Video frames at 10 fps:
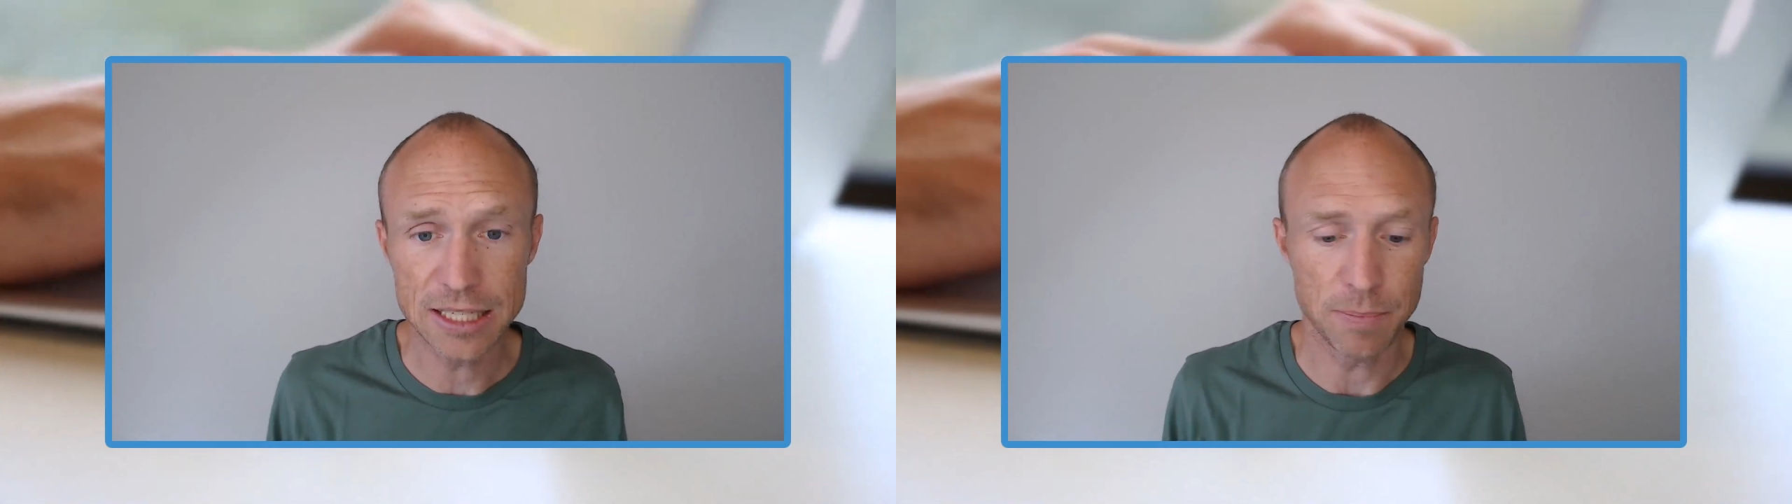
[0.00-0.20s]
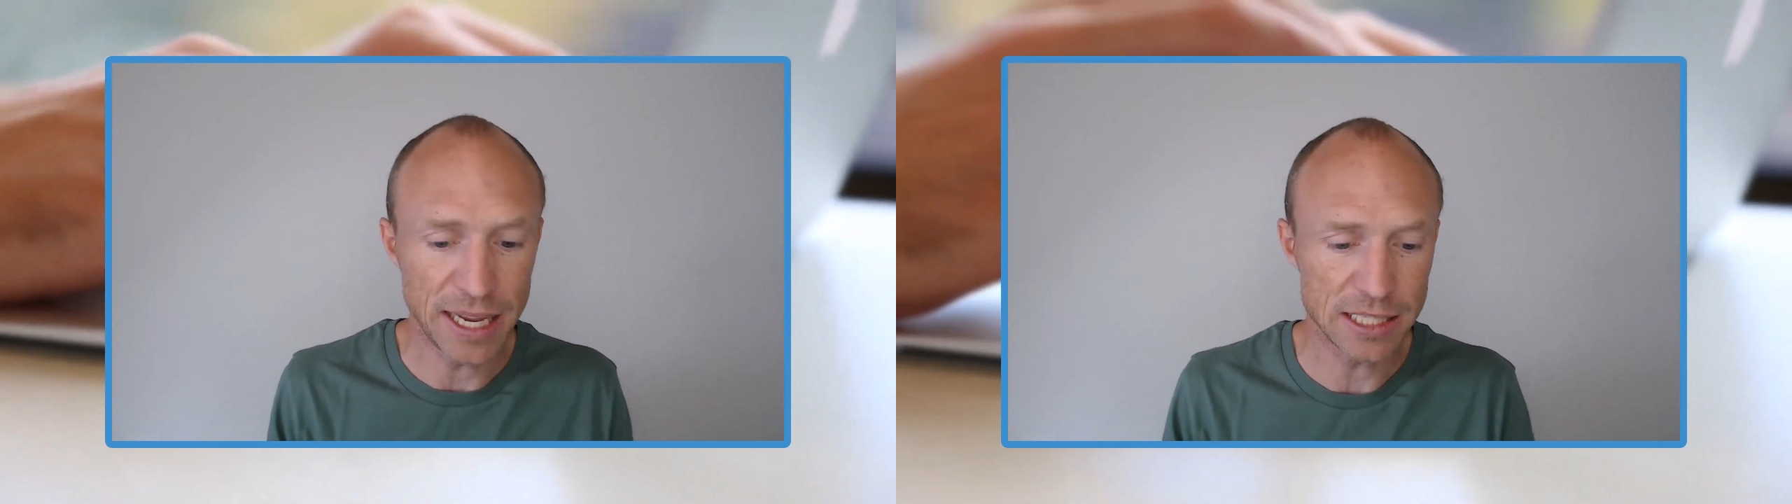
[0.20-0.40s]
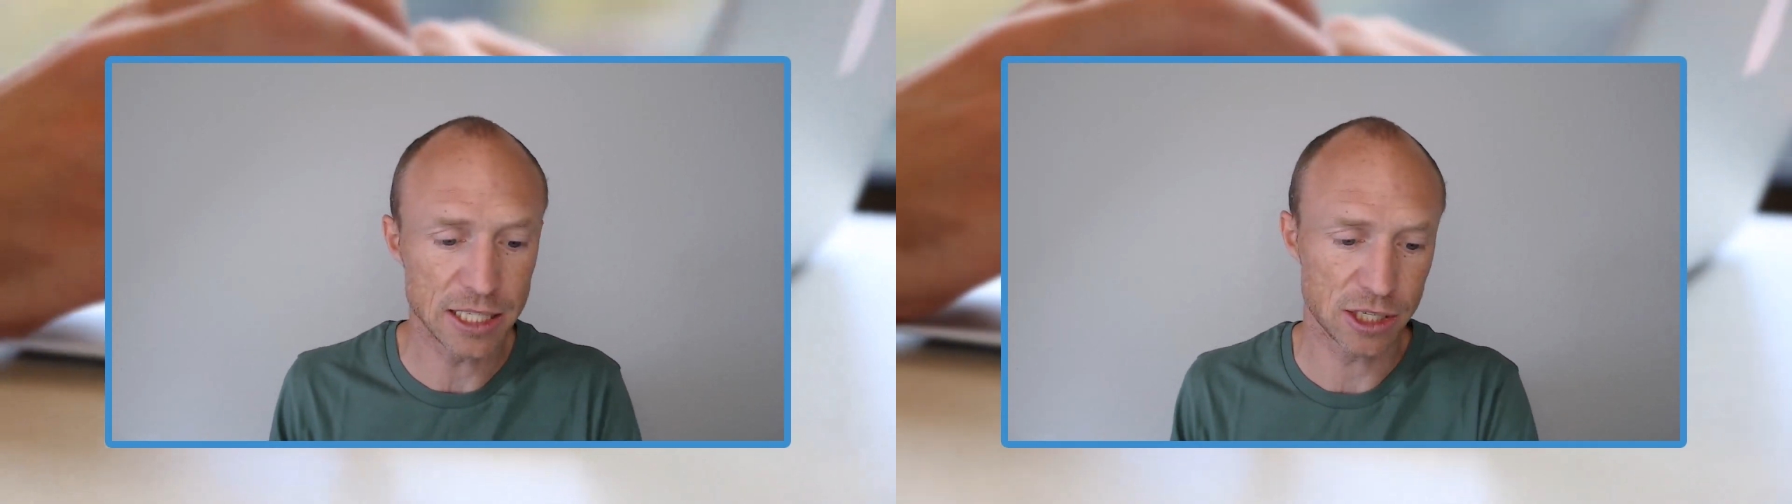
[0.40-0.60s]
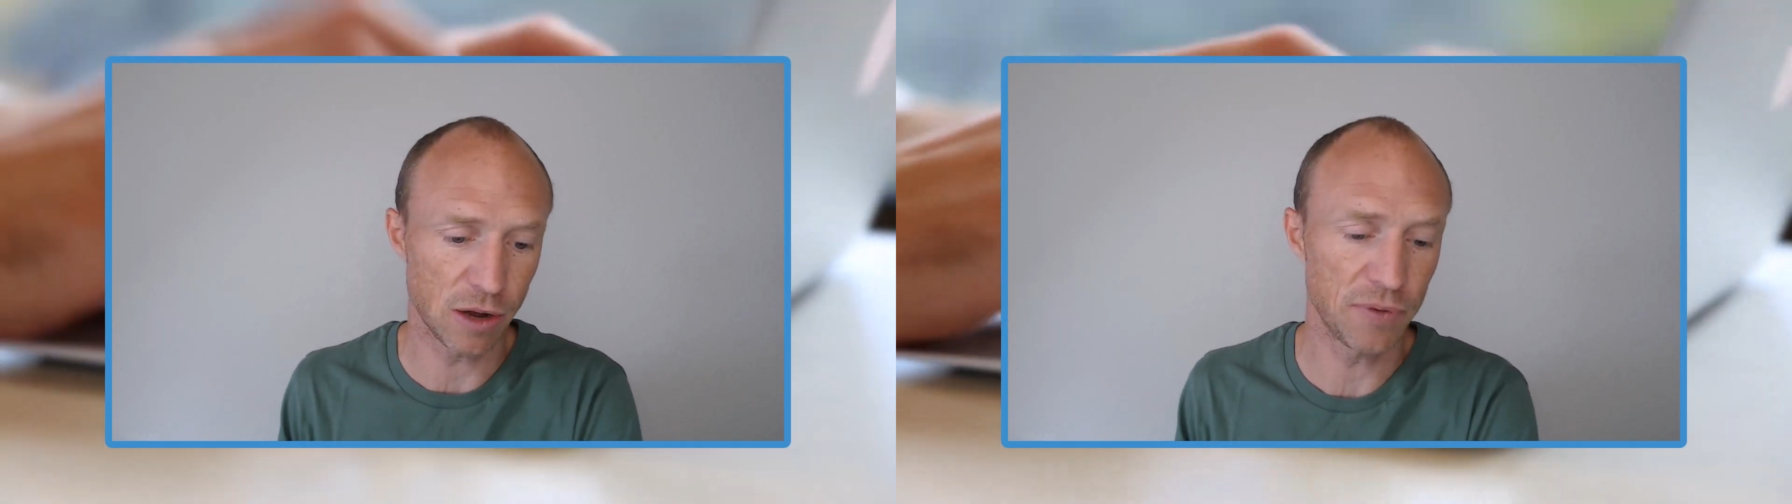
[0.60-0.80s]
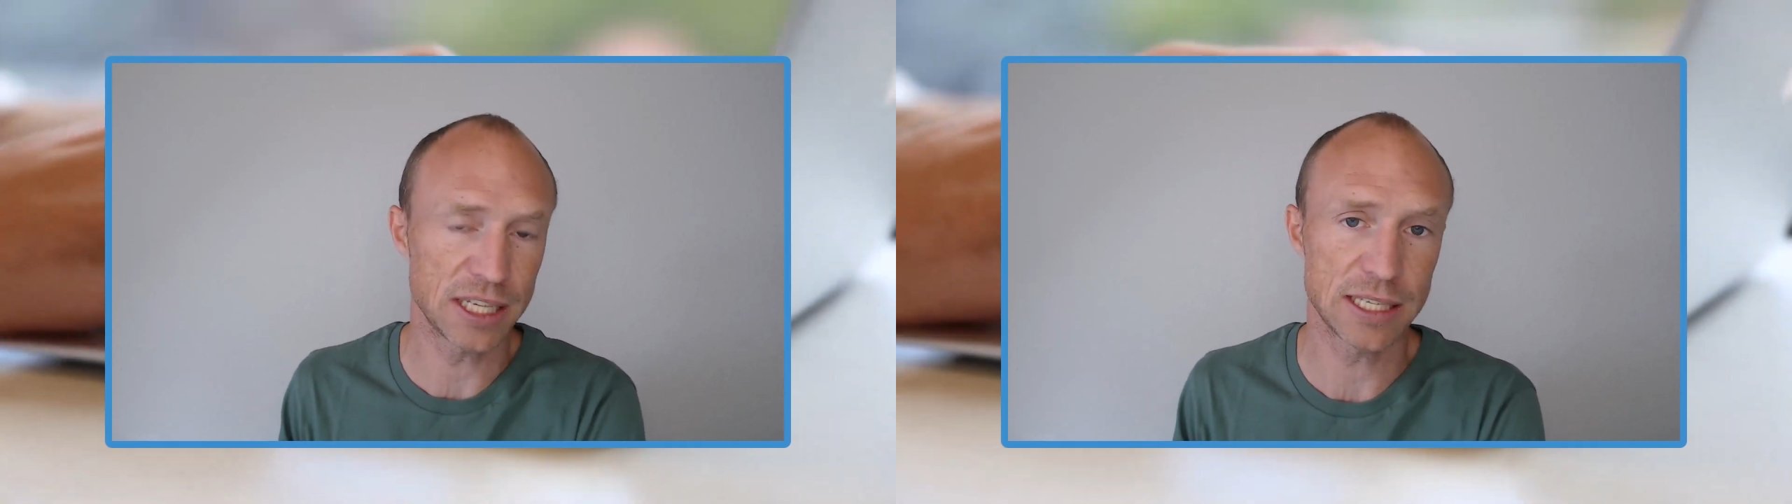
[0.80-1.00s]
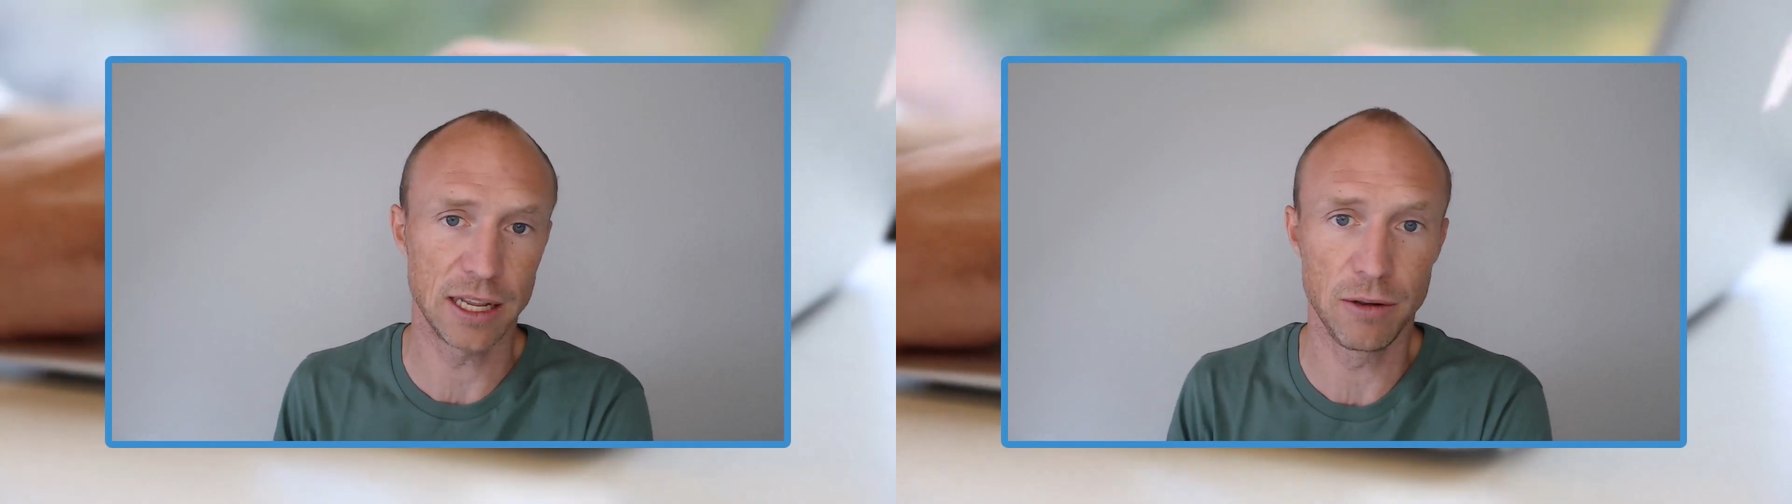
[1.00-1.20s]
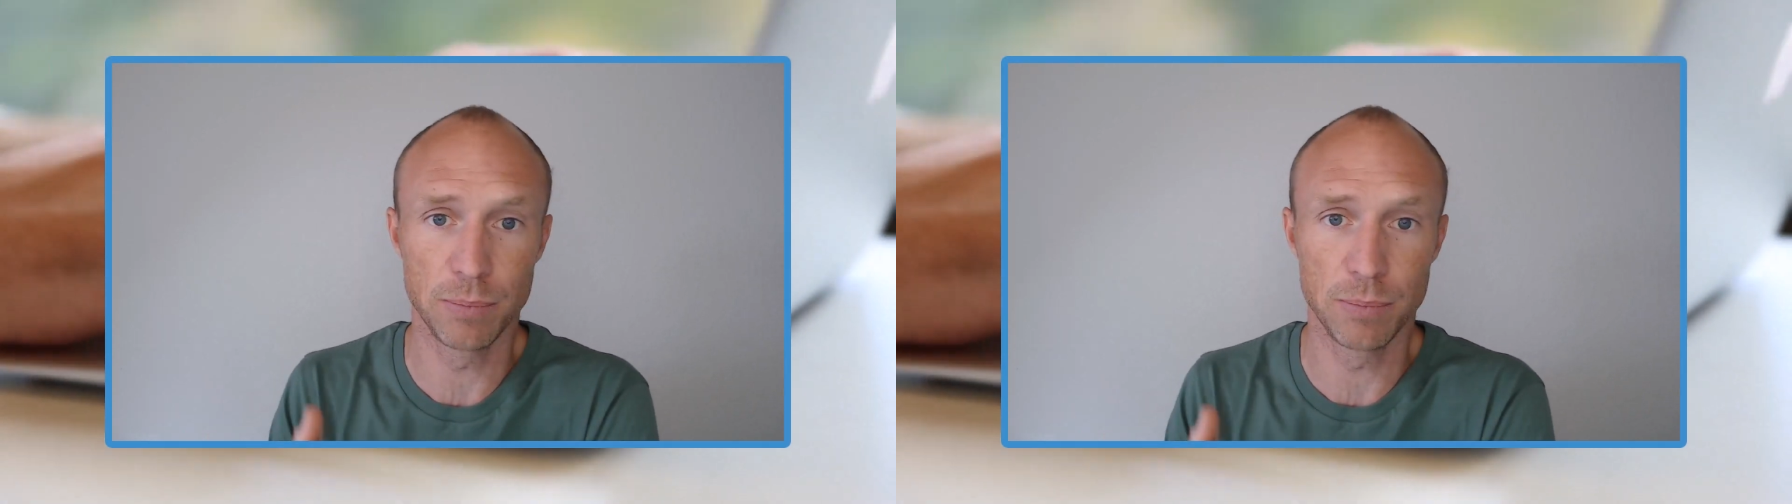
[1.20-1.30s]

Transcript: the basics of Excel,